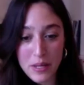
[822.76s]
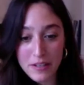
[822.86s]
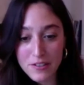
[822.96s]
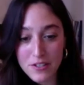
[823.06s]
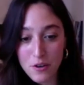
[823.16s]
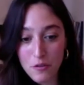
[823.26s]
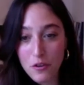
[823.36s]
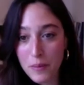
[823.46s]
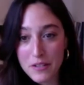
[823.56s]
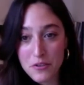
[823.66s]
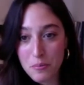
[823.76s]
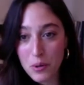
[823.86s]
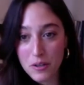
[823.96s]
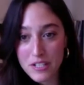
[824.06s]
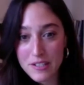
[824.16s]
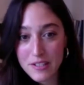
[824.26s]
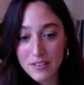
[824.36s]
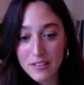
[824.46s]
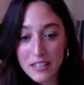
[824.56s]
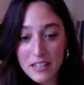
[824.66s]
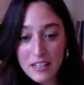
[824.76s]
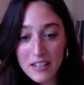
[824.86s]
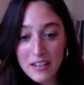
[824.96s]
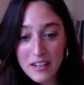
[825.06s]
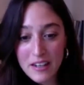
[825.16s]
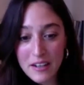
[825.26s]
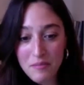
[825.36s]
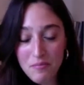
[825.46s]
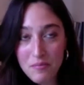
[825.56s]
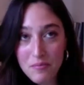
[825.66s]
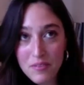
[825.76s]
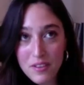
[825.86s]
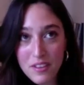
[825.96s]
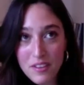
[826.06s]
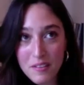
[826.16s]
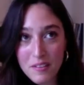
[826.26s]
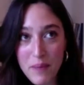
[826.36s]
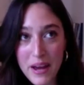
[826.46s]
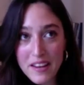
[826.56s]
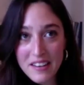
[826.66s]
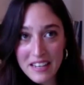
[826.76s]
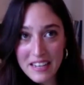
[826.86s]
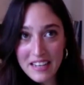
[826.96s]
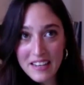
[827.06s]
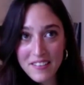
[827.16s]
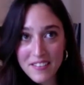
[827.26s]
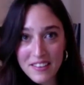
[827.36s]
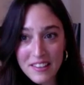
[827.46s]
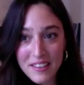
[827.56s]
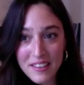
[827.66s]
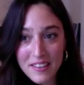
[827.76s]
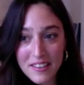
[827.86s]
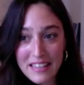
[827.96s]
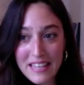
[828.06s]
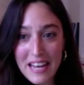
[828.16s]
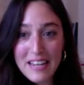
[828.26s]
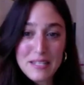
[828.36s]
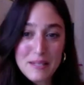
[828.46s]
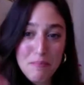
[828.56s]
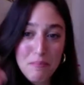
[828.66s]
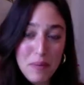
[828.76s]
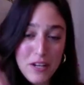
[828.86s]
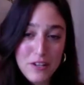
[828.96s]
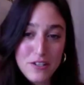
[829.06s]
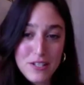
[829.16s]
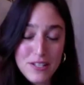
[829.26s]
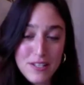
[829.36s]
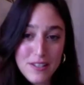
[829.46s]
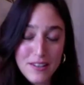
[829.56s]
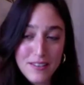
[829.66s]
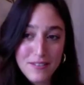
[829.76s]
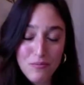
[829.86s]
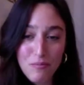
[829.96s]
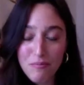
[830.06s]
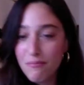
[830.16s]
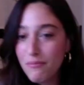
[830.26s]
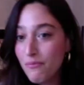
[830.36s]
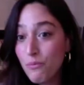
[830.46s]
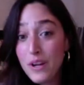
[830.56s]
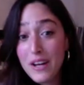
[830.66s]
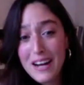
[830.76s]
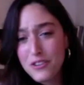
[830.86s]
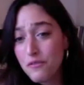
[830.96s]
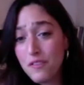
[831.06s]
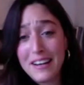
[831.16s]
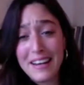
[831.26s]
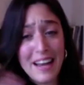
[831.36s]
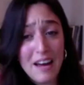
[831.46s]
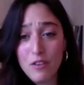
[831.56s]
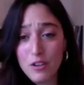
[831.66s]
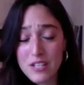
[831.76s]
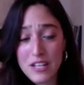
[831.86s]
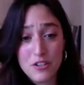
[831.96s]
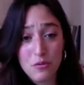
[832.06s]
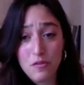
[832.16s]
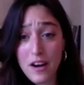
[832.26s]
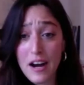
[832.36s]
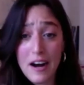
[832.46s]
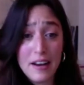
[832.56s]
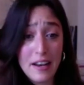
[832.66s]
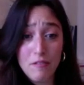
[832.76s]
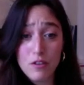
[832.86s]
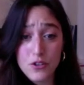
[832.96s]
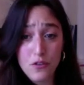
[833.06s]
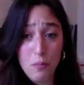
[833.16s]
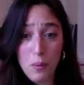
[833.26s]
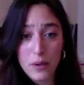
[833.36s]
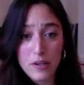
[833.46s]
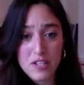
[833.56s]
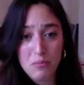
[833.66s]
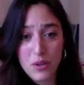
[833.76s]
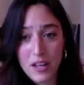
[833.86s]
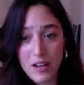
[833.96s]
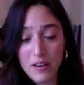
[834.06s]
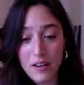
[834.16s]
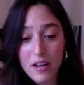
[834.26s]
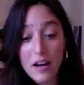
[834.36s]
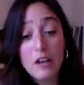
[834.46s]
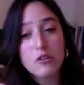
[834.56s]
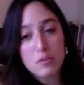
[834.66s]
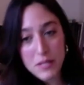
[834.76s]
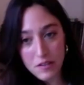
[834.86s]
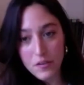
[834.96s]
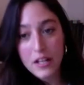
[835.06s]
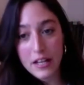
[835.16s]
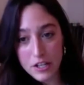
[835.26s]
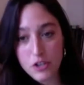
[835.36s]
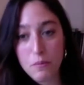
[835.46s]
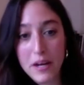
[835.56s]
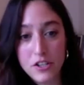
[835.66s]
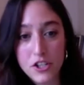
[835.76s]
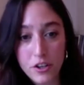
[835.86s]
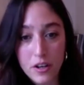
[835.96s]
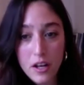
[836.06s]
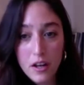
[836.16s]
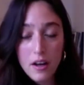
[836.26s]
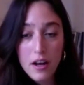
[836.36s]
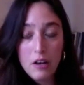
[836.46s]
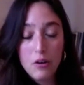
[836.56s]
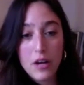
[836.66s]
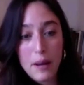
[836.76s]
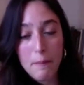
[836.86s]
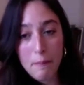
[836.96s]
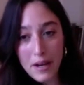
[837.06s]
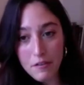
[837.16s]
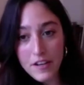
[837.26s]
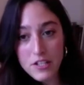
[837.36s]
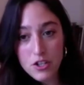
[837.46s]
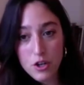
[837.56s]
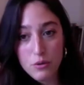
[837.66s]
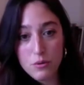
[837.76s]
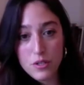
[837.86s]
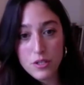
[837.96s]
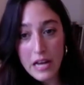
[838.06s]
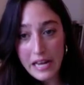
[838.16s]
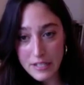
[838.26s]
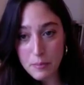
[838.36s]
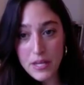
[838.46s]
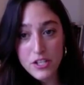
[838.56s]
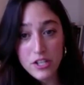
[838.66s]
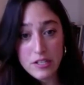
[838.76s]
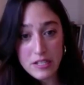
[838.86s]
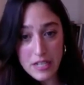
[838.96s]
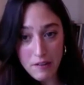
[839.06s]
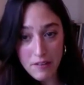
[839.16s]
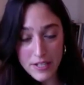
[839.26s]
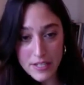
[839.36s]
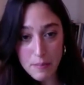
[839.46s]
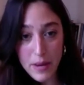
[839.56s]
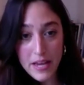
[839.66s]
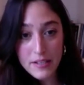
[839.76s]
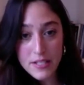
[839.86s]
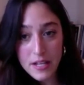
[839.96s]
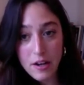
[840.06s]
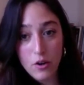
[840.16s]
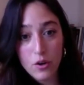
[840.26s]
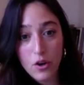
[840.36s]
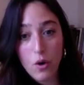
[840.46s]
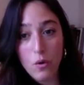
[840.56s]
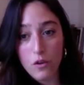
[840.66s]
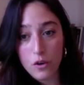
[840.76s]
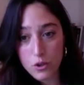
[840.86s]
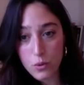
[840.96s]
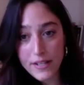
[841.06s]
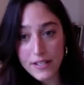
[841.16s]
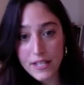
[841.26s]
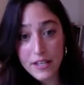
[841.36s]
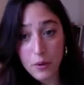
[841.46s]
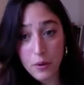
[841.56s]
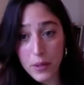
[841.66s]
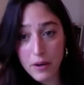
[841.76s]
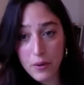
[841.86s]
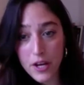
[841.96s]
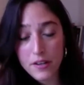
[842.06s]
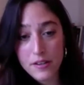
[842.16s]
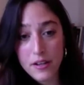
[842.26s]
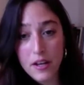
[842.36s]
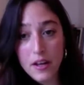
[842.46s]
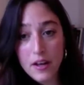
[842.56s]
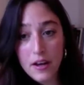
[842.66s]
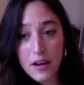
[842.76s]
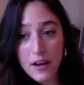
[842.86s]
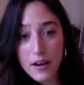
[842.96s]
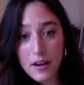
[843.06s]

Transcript: appeals of the mainstream parties. Um, mainly that is because we, I don't find levels, I don't find high levels of populism within. I look specifically, I should mention, I look at manifestos and speeches and televised debates, and I look over a 20 year period uh,